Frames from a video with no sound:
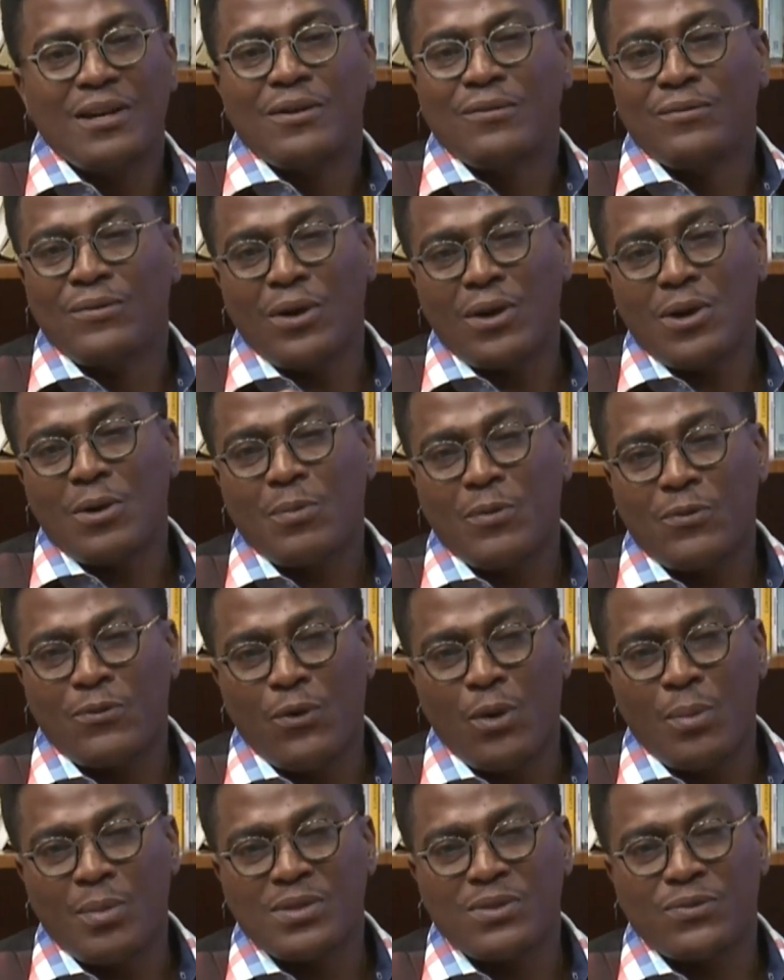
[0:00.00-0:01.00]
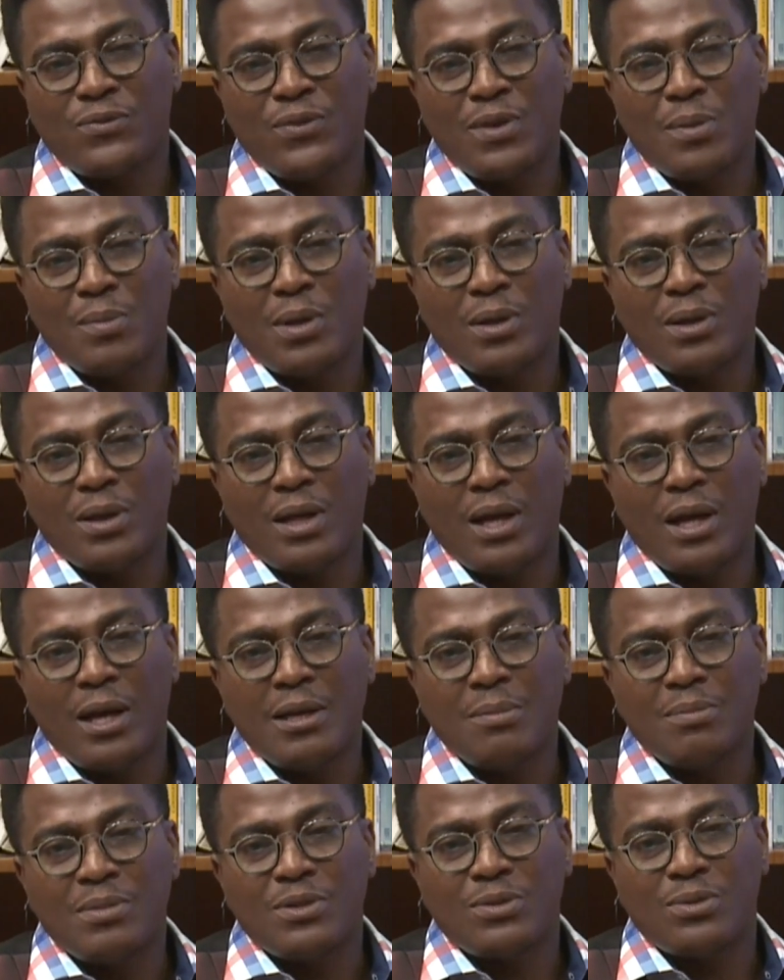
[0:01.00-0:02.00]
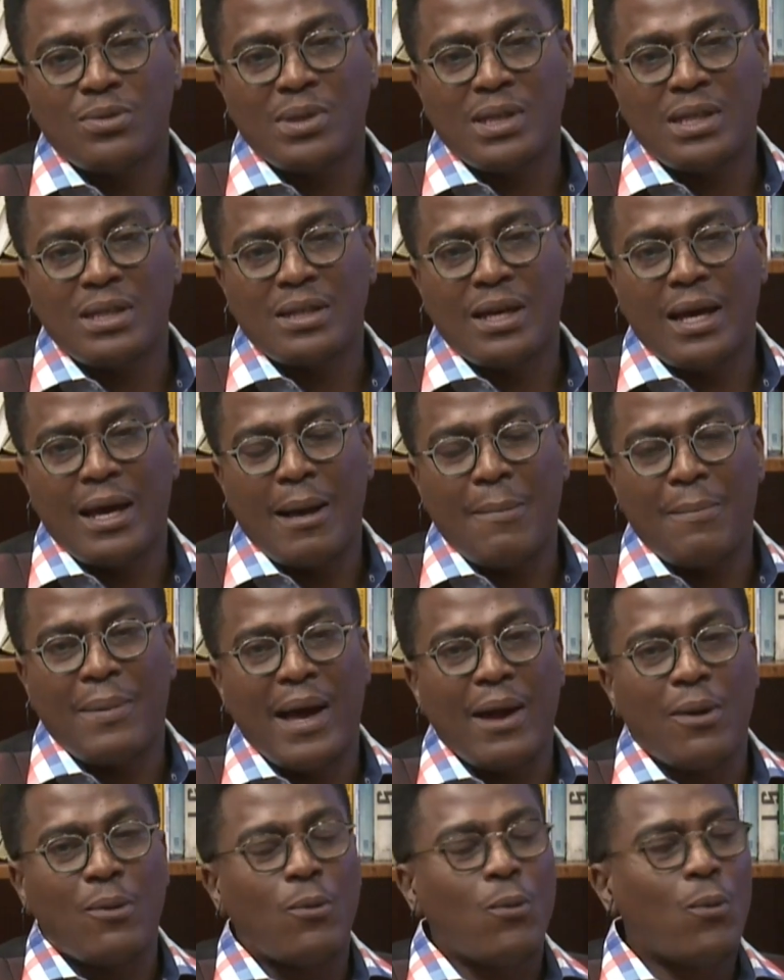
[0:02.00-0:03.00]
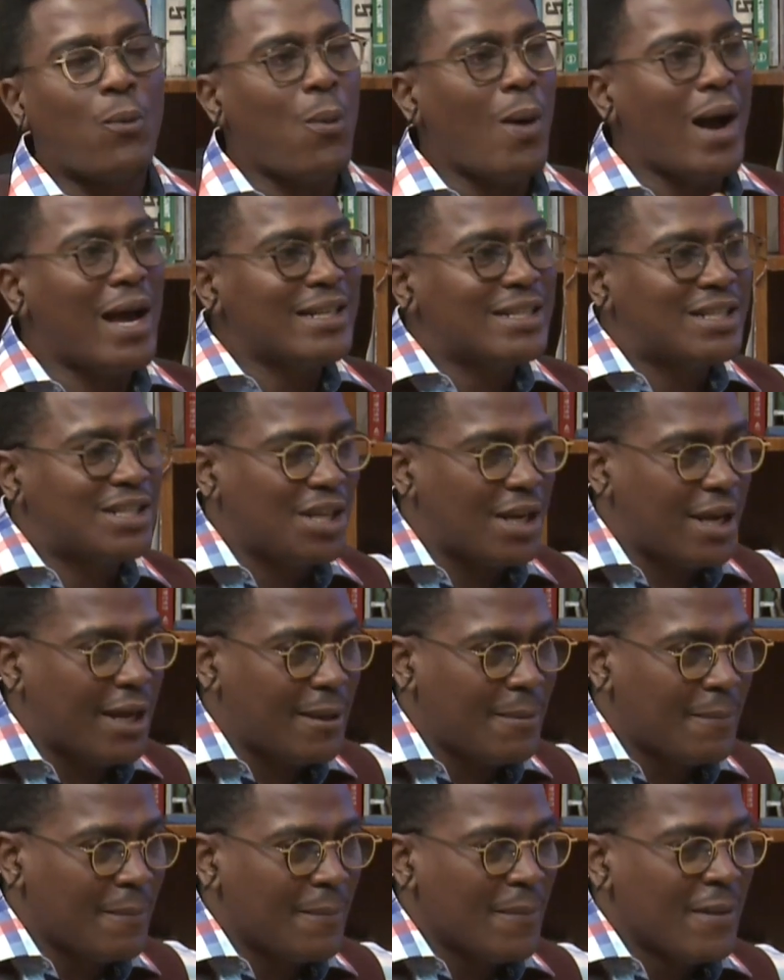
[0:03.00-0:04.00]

Vocal performance, female uh, in between uh, by Waje.